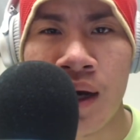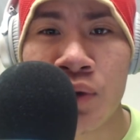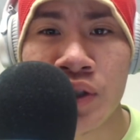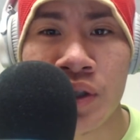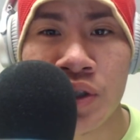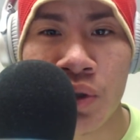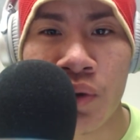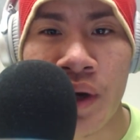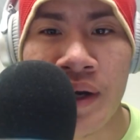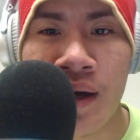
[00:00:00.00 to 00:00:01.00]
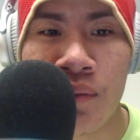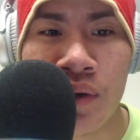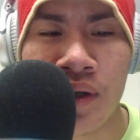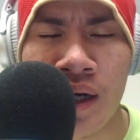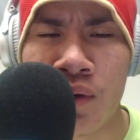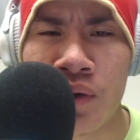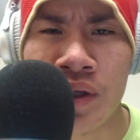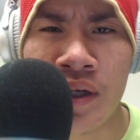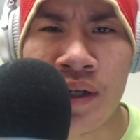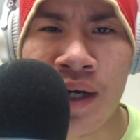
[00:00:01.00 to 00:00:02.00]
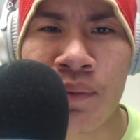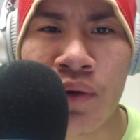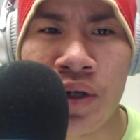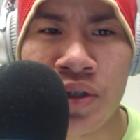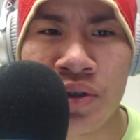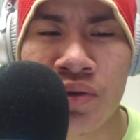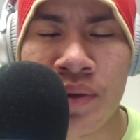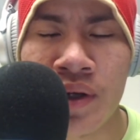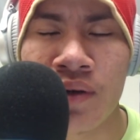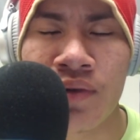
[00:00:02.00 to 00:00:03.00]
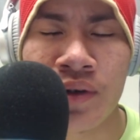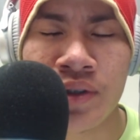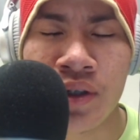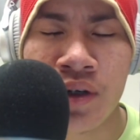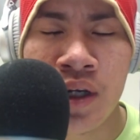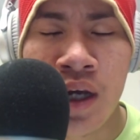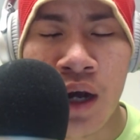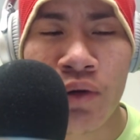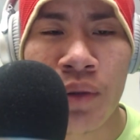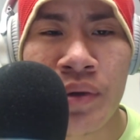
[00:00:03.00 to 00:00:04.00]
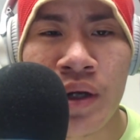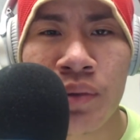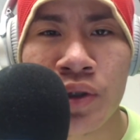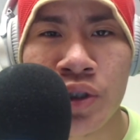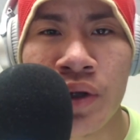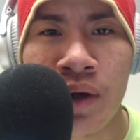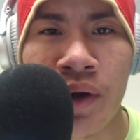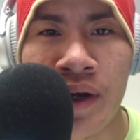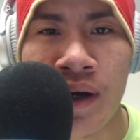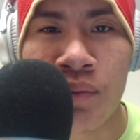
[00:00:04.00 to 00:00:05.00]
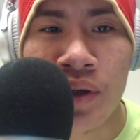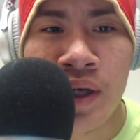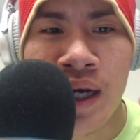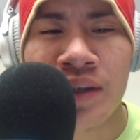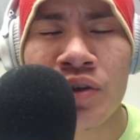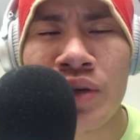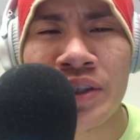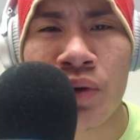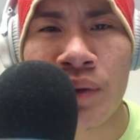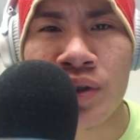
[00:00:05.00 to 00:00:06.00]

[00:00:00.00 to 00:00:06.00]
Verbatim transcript: I wish I could show it right now, but I don't want to get any copyright issues from the N F L, so I would not be able to show that right now, but I think you guys know what I'm